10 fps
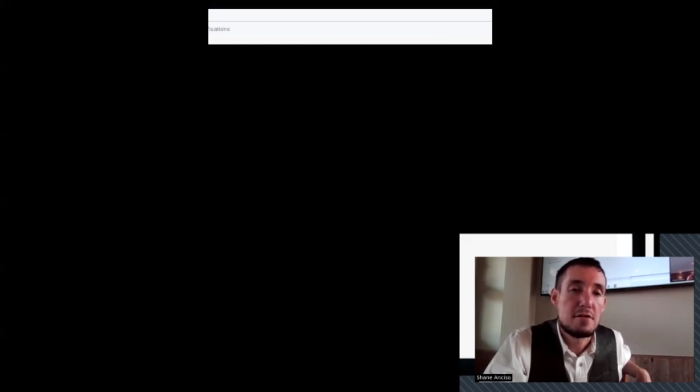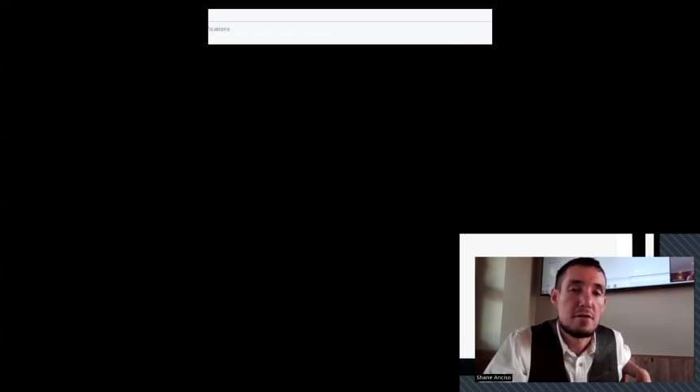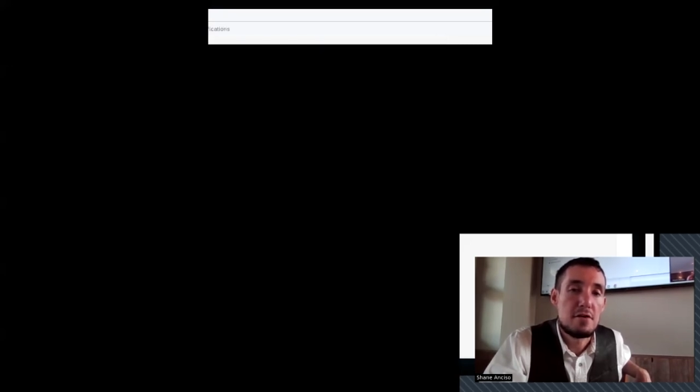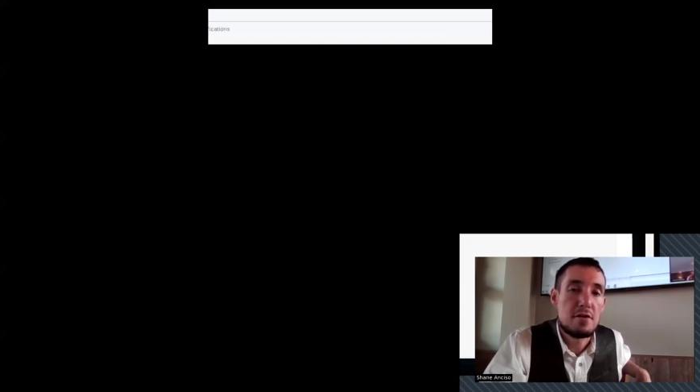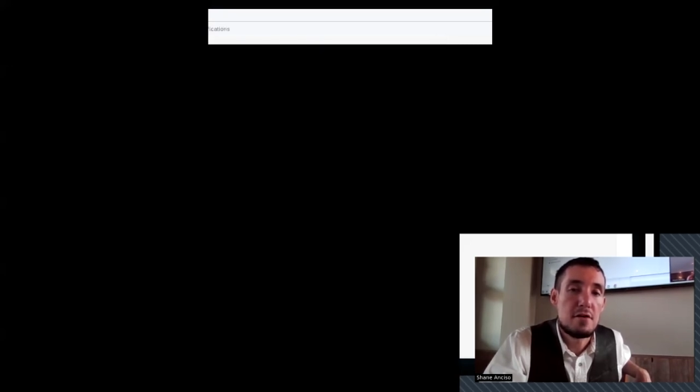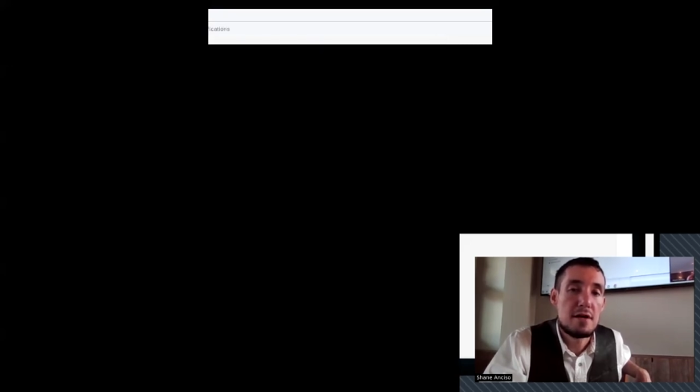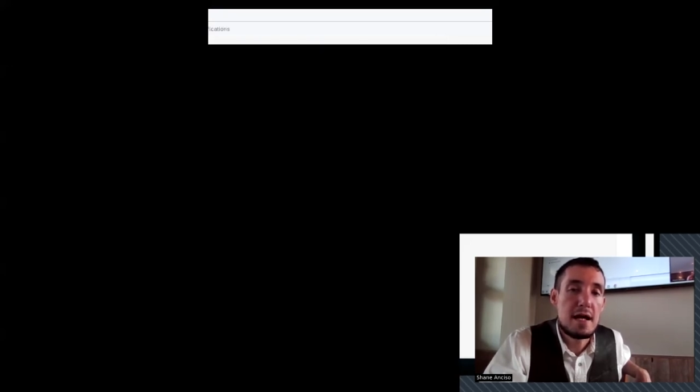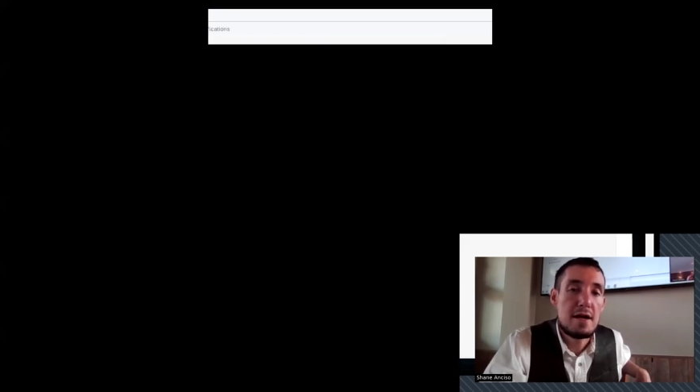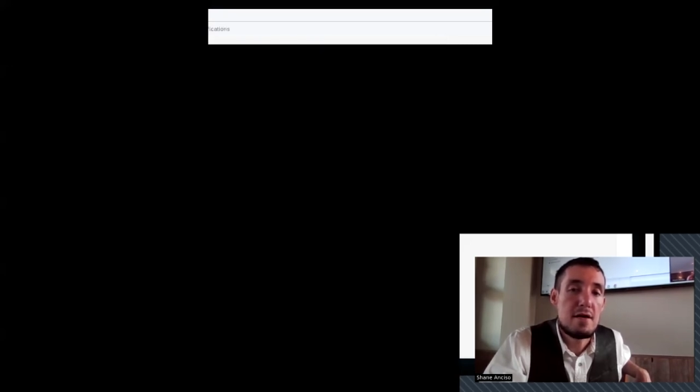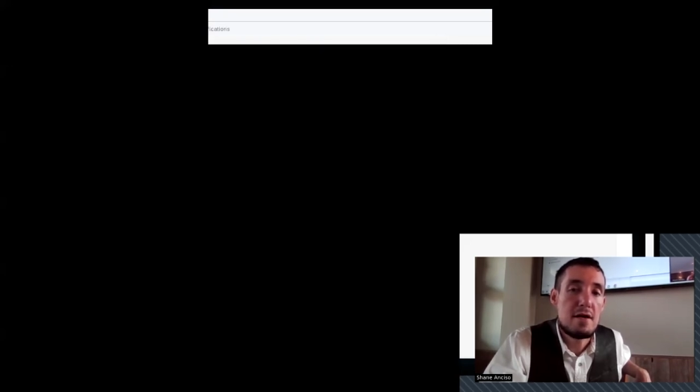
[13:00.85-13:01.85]
Turn
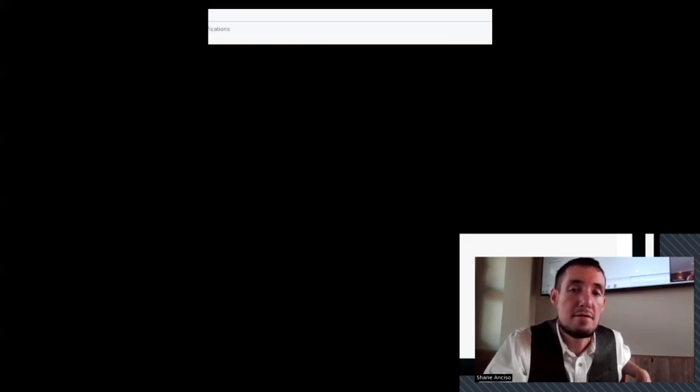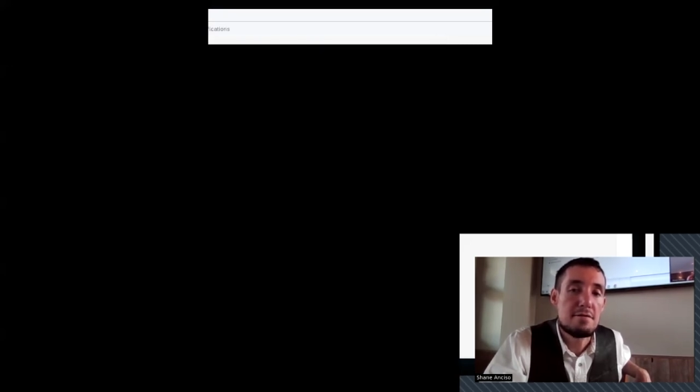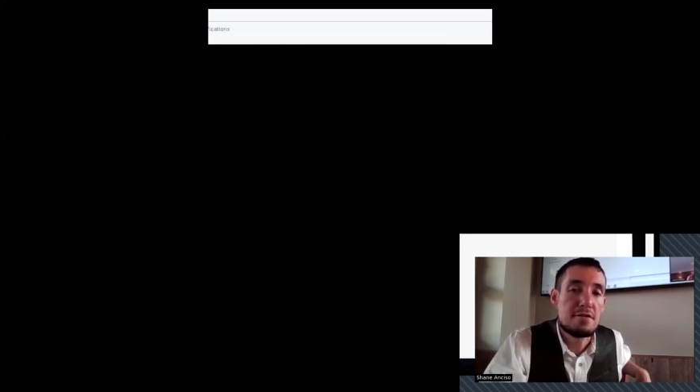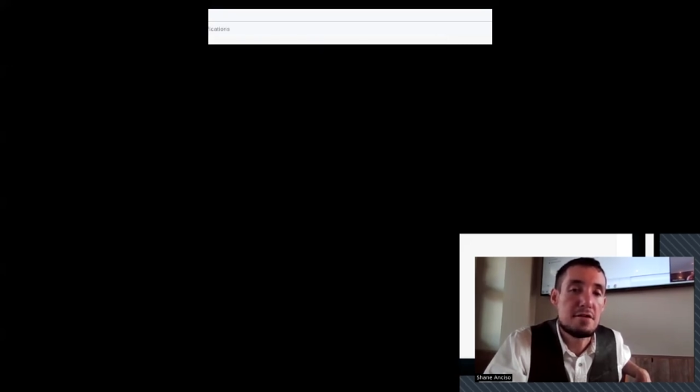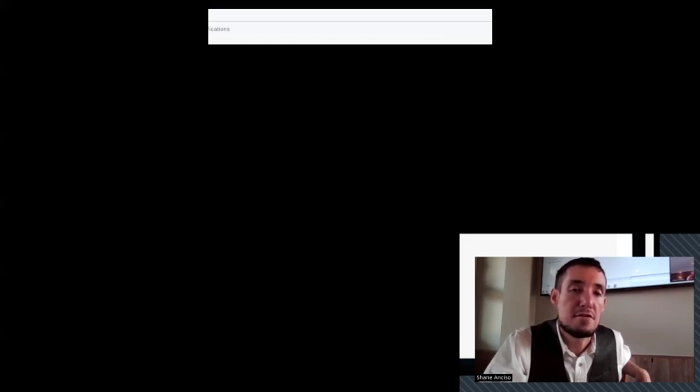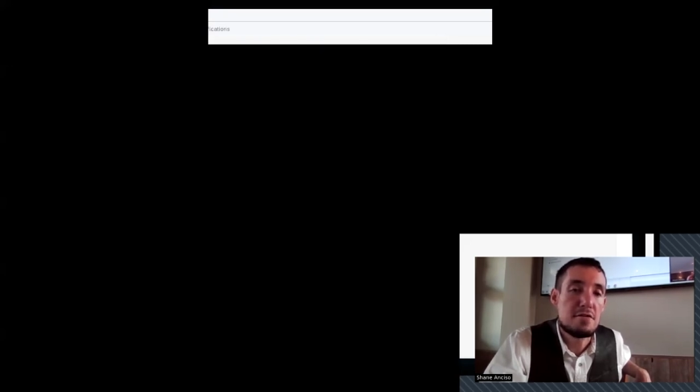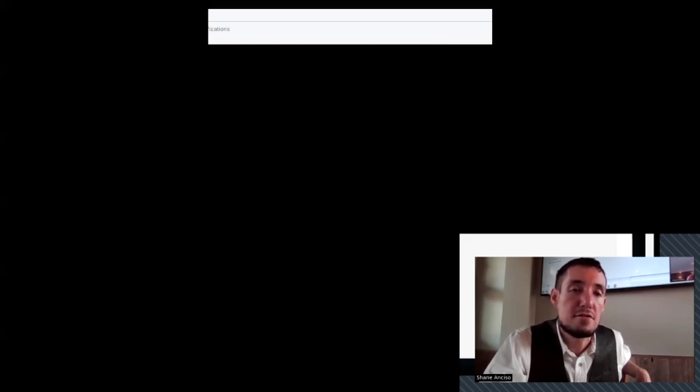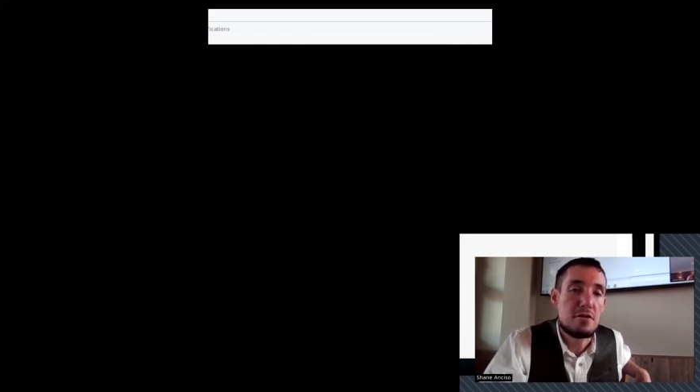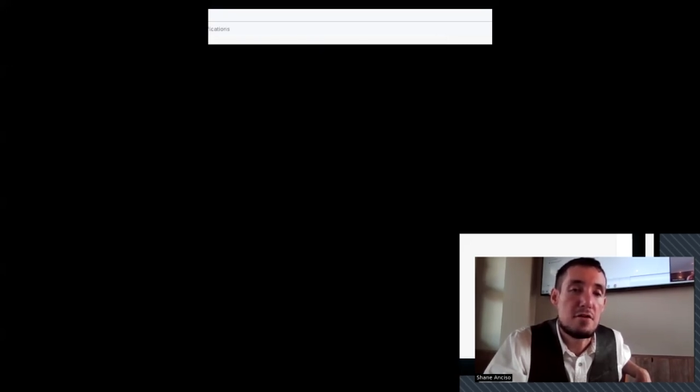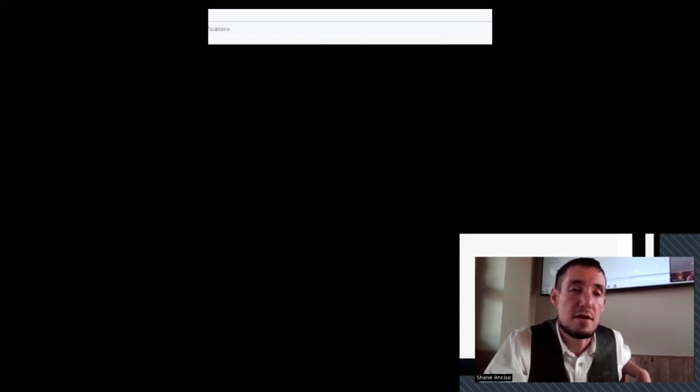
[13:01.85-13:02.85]
that off, just
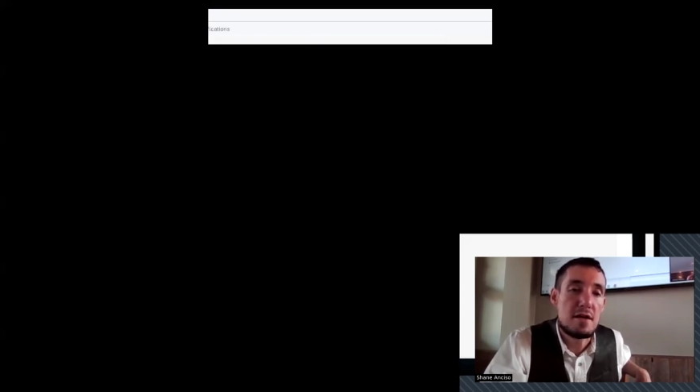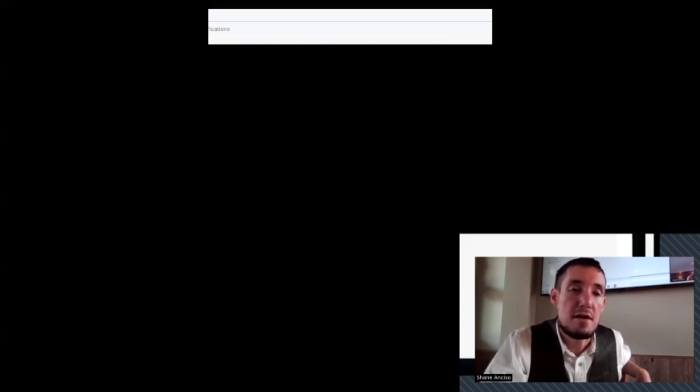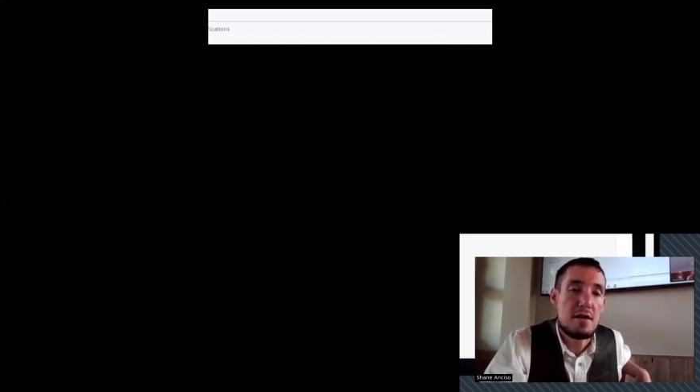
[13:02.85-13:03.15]
turn it